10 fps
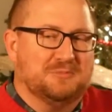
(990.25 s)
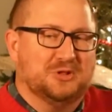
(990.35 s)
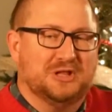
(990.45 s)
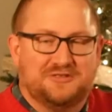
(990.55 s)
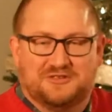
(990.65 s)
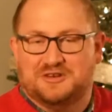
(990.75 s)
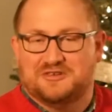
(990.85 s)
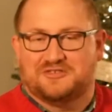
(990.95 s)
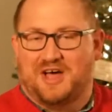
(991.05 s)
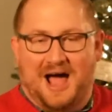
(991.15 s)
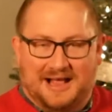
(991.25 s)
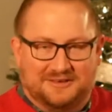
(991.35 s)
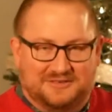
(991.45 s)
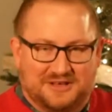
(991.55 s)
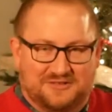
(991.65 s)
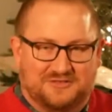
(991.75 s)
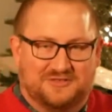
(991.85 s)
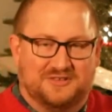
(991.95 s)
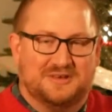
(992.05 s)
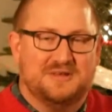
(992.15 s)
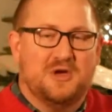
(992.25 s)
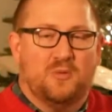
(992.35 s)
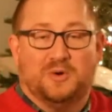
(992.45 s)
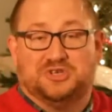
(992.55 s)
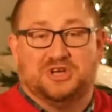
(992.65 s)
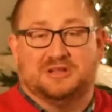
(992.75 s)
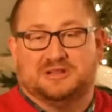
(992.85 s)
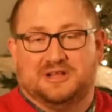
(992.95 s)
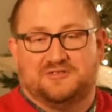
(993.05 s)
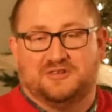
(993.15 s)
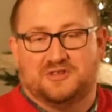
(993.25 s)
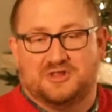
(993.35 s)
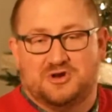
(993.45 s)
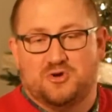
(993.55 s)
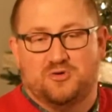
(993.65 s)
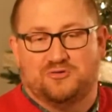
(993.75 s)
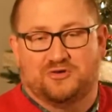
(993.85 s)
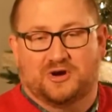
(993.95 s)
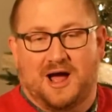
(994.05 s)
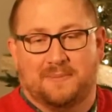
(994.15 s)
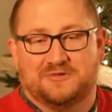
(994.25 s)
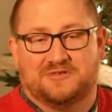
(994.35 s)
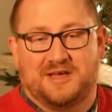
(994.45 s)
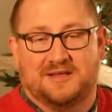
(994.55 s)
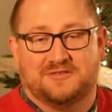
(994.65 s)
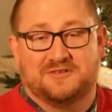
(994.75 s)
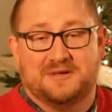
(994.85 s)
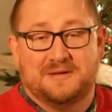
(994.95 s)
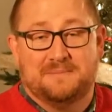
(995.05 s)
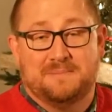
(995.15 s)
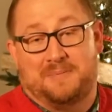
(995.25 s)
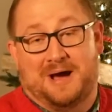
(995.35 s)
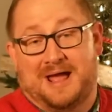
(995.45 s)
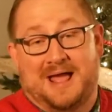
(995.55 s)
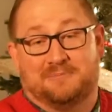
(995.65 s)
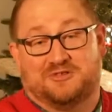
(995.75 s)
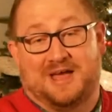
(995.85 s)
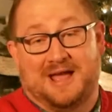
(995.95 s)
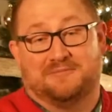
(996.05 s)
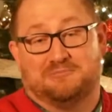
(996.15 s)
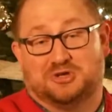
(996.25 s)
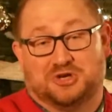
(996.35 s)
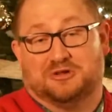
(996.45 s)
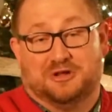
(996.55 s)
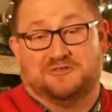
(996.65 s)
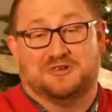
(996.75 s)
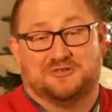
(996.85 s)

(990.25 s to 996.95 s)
listen to scientists and we shouldn't listen to the news or common sense maybe I am saying you shouldn't listen to